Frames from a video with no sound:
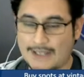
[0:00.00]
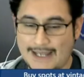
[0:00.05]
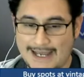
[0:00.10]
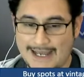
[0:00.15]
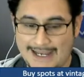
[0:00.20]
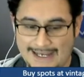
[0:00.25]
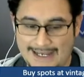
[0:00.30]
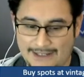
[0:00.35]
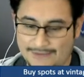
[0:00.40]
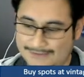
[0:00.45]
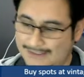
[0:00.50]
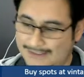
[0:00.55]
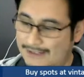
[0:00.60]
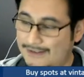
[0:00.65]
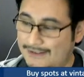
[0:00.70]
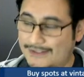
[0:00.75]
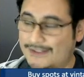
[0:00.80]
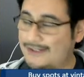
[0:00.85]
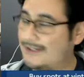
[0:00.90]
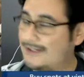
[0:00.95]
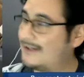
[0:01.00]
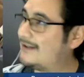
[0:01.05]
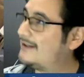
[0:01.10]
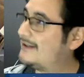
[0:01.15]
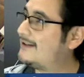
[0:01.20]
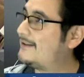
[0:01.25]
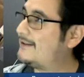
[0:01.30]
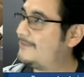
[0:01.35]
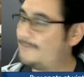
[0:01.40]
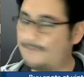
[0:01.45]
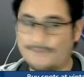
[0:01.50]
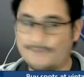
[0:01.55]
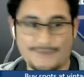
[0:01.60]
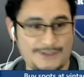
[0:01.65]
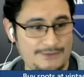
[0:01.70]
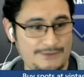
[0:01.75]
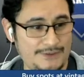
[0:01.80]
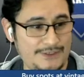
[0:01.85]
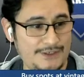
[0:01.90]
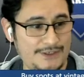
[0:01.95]
I, will I'll let you know.
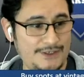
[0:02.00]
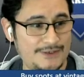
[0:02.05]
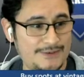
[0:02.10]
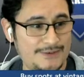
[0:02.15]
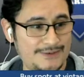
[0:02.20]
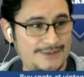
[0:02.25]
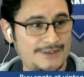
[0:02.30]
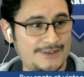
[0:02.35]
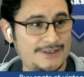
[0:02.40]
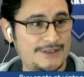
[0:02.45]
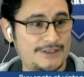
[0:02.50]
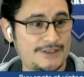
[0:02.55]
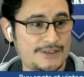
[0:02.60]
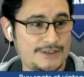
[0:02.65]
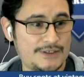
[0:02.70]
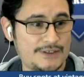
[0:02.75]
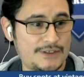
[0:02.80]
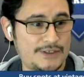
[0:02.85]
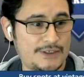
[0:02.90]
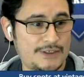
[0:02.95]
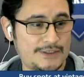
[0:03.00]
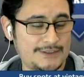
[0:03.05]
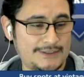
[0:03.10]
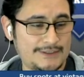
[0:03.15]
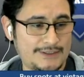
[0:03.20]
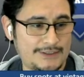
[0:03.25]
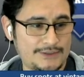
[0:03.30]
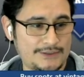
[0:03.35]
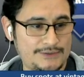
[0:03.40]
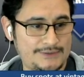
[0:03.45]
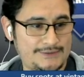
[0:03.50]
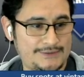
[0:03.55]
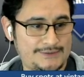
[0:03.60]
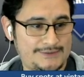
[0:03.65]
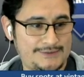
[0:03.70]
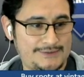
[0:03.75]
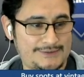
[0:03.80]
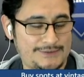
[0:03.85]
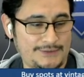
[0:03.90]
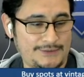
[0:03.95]
Here we go. Out,
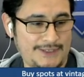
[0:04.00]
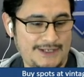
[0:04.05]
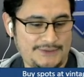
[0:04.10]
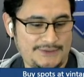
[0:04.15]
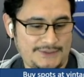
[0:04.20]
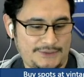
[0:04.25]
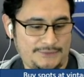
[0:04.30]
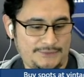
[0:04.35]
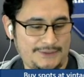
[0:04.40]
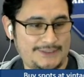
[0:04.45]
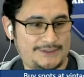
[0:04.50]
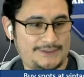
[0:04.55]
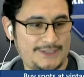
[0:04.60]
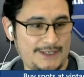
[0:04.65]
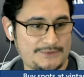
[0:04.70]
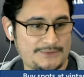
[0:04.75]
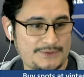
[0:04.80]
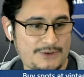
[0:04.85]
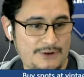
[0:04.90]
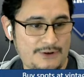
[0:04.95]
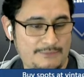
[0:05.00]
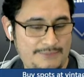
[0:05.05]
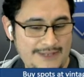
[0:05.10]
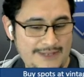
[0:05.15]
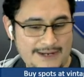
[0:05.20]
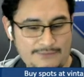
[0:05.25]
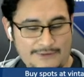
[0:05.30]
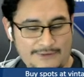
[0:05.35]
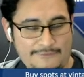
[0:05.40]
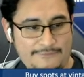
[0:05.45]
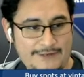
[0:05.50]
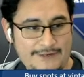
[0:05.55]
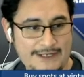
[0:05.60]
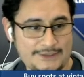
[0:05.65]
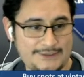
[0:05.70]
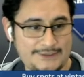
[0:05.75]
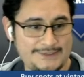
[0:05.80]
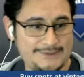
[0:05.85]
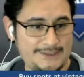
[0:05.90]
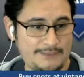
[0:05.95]
2003 Topps Chrome Black
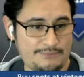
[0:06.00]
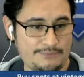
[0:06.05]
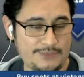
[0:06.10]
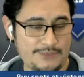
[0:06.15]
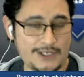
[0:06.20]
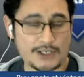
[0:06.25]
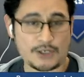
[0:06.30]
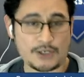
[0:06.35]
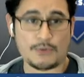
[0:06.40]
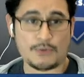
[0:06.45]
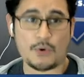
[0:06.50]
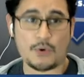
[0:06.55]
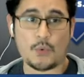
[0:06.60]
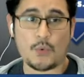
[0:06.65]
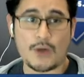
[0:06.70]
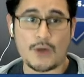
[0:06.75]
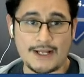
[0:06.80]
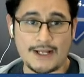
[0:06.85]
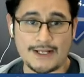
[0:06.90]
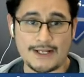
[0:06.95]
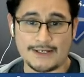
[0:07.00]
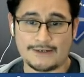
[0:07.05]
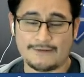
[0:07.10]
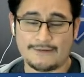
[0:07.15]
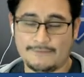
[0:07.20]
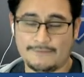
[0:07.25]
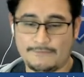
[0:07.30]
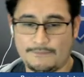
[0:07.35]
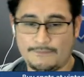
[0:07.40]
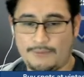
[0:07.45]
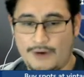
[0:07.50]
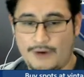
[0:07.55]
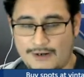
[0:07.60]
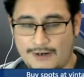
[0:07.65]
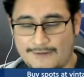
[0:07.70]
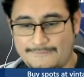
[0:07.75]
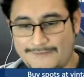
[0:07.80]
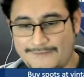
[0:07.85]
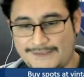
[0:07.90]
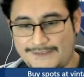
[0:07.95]
Refractor Separate number right. one, part
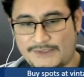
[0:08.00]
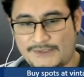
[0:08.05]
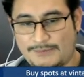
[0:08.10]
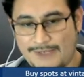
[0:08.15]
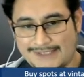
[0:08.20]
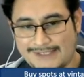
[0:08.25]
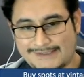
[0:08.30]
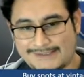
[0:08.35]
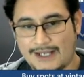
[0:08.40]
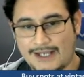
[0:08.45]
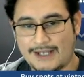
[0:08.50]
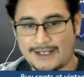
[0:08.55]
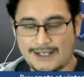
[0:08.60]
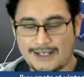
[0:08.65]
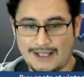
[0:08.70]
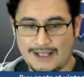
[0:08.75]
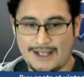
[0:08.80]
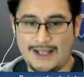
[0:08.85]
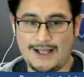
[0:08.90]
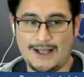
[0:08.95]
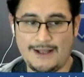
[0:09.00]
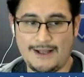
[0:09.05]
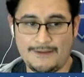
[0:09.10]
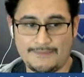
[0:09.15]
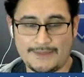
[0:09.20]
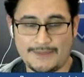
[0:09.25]
of VintageBreaks.com.